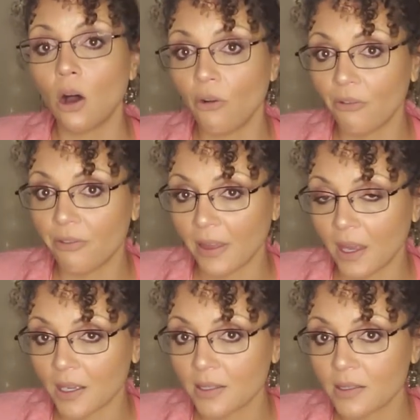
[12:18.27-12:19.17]
all the
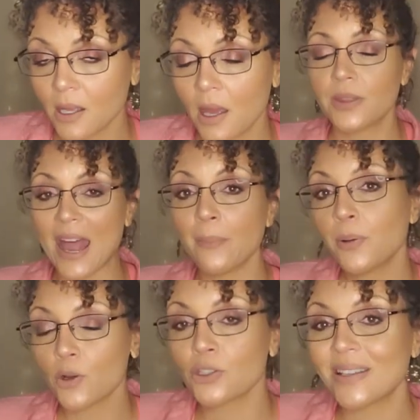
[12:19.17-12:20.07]
things, that
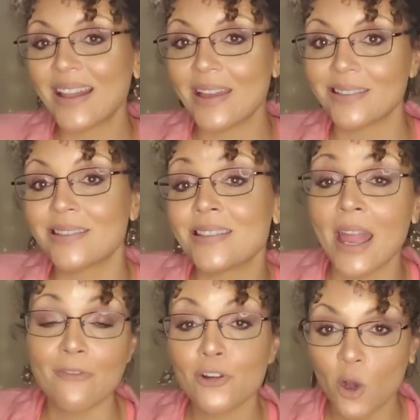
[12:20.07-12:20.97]
person is
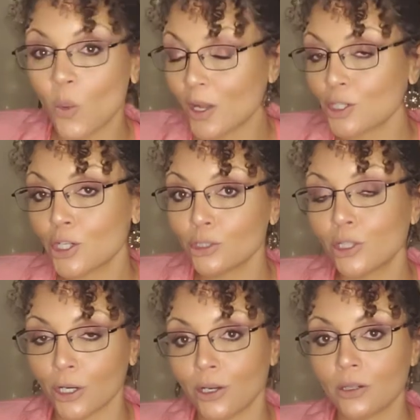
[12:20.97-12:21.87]
never going to
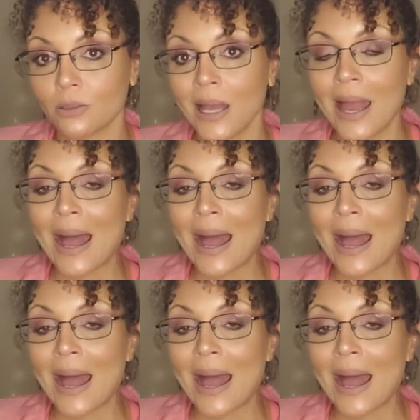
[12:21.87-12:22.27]
learn